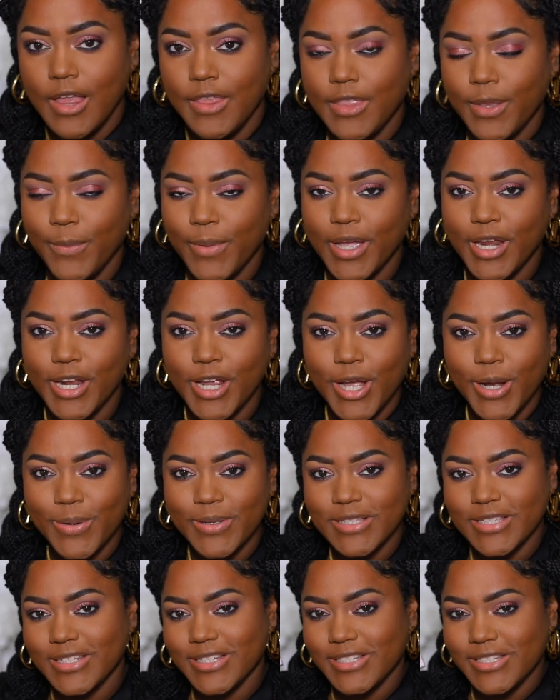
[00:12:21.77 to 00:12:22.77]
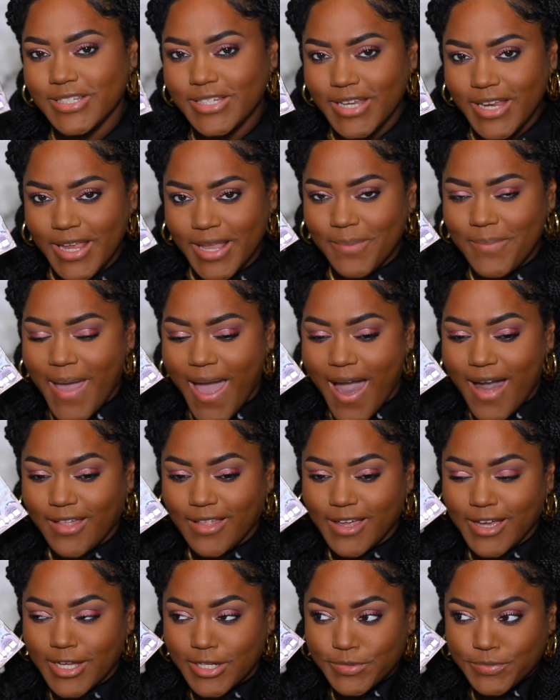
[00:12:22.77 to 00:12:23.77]
Then we're gonna go into the cheek
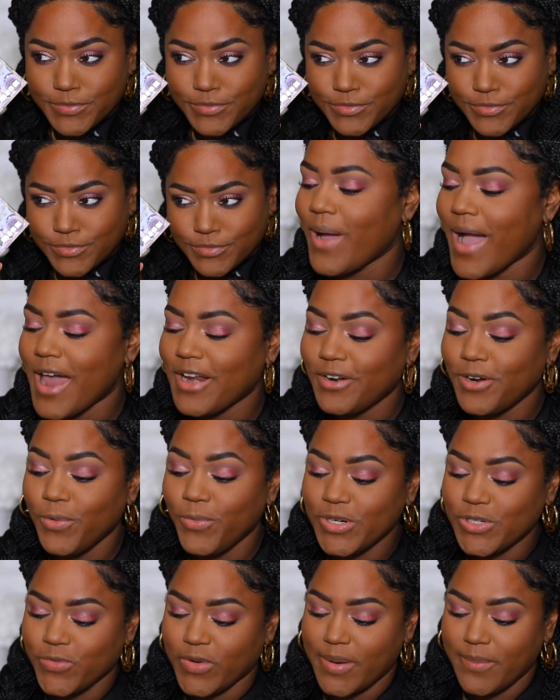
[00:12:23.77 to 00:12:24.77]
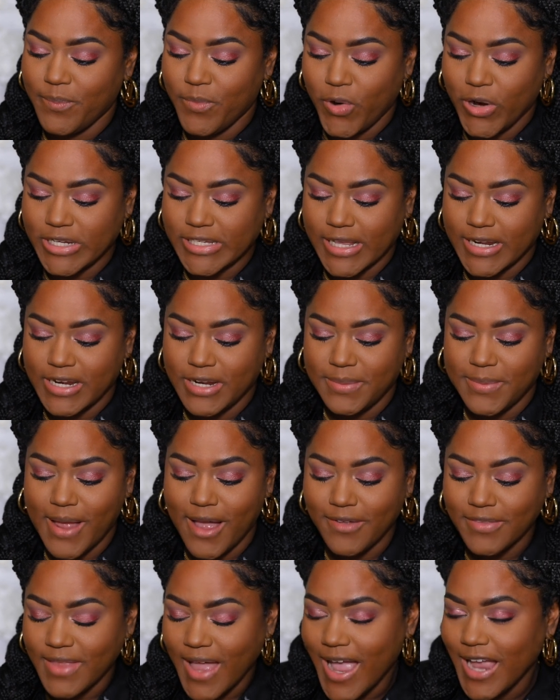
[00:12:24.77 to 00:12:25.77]
palette. I don't know which one I'm more excited
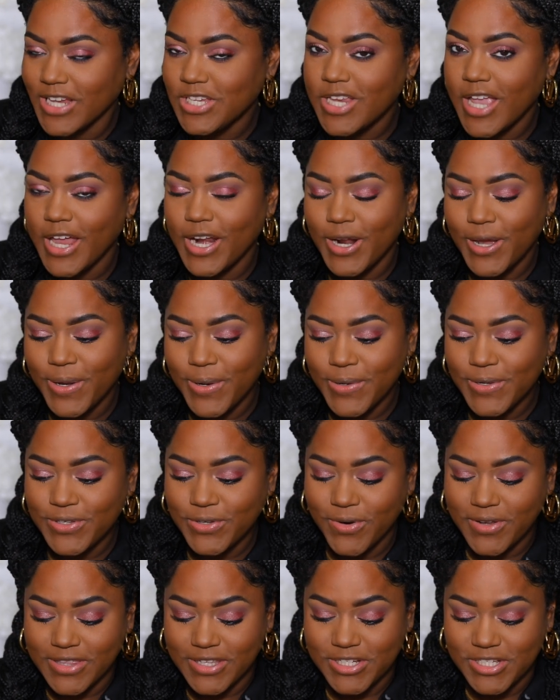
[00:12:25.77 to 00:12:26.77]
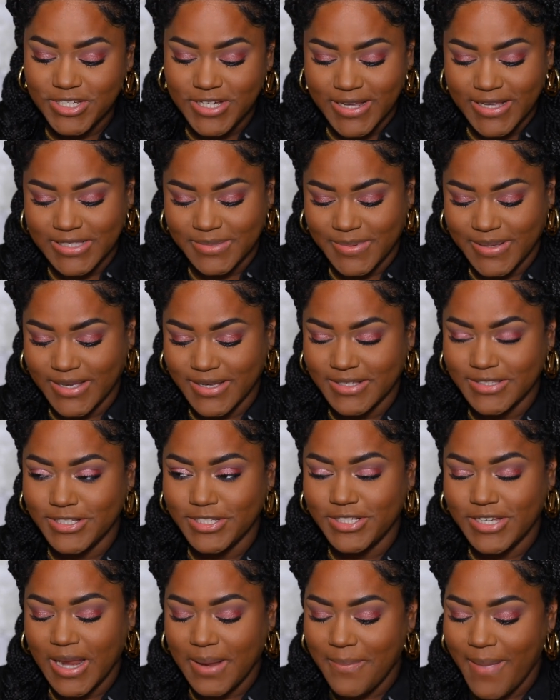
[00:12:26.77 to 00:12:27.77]
about, eyeshadows or the cheeks, because the
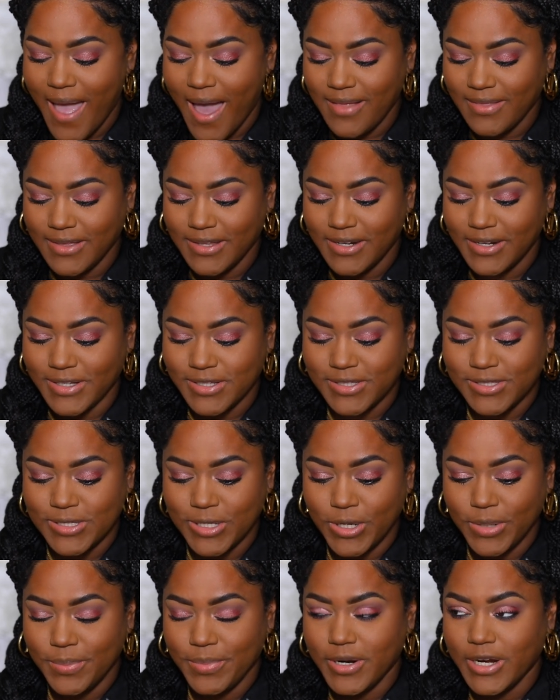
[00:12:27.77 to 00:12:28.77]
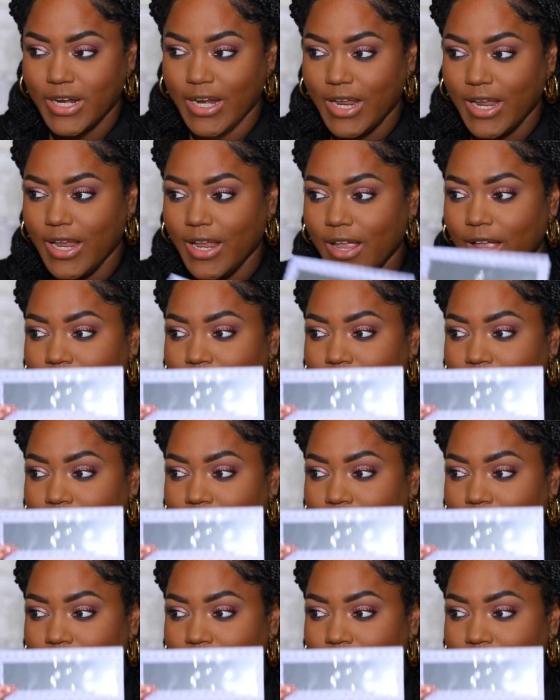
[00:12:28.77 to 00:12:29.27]
cheek palette looks so pretty.